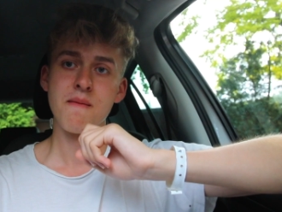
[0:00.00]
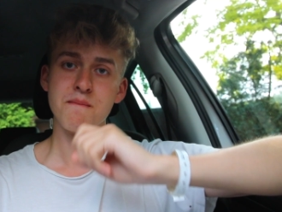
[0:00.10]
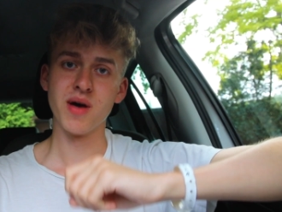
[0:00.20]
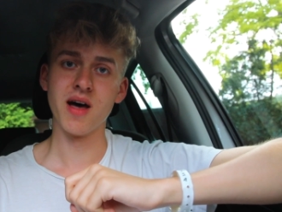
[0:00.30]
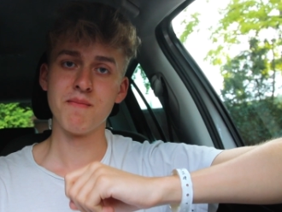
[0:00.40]

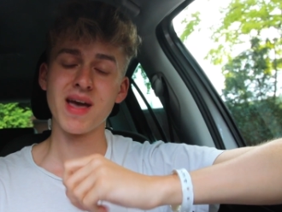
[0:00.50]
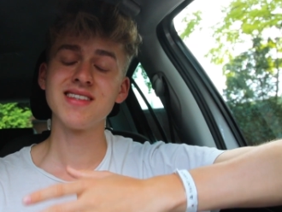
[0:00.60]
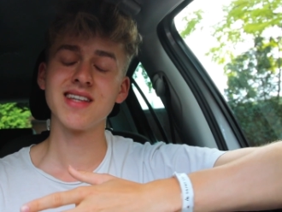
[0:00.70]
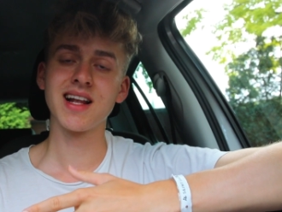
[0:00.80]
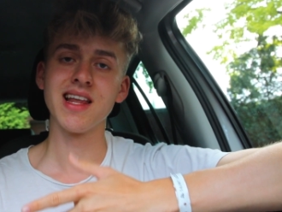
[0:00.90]
but
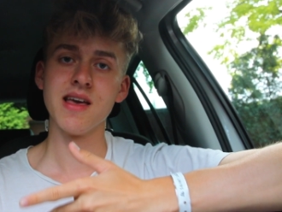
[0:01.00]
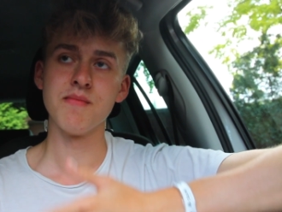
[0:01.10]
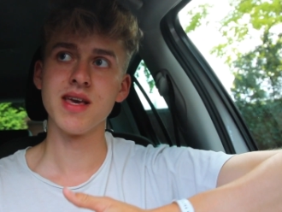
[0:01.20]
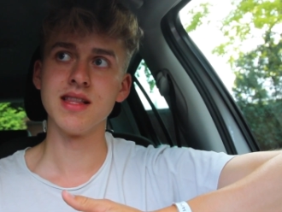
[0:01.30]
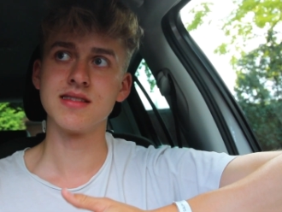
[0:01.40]
basically it
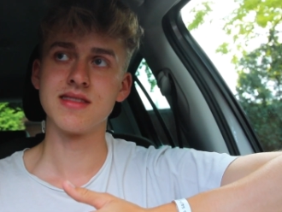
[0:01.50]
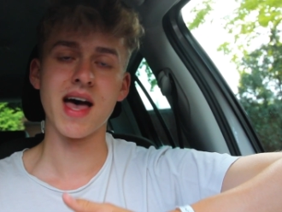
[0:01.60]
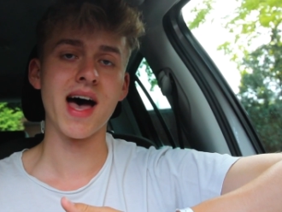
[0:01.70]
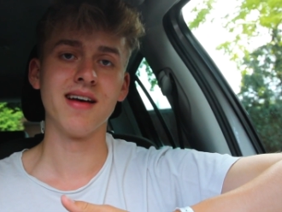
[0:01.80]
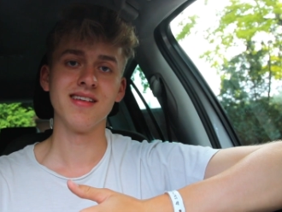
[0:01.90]
means
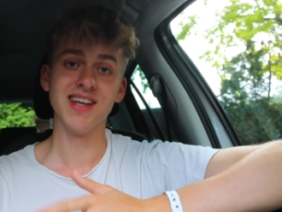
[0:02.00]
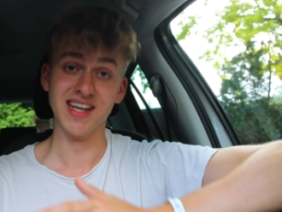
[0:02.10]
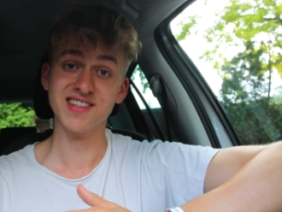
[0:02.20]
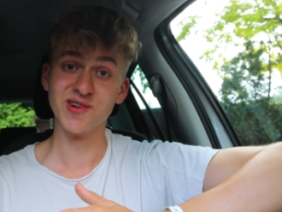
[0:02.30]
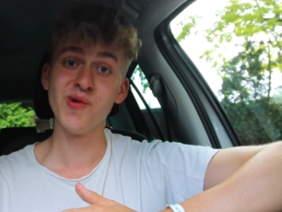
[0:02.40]
that it
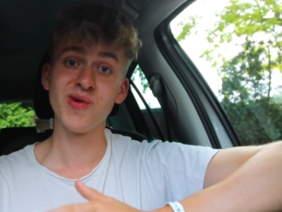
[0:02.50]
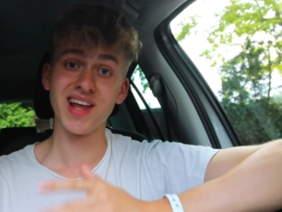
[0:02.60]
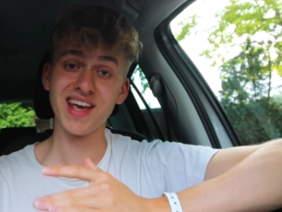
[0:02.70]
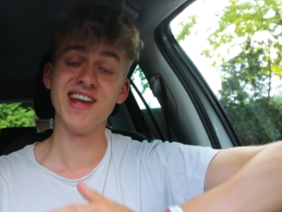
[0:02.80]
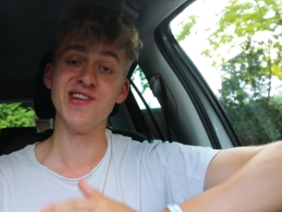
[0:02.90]
is all
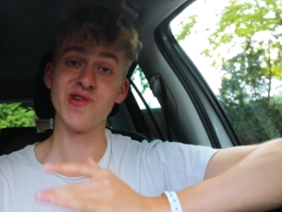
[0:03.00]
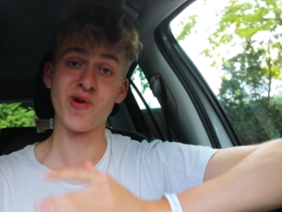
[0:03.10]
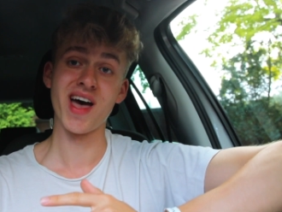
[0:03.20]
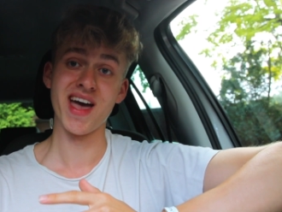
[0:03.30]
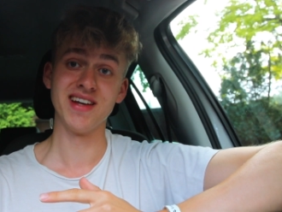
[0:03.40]
in
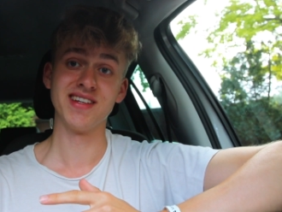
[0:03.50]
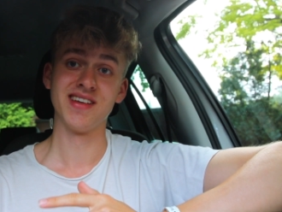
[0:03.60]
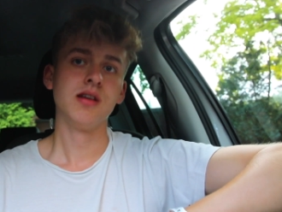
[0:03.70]
your head.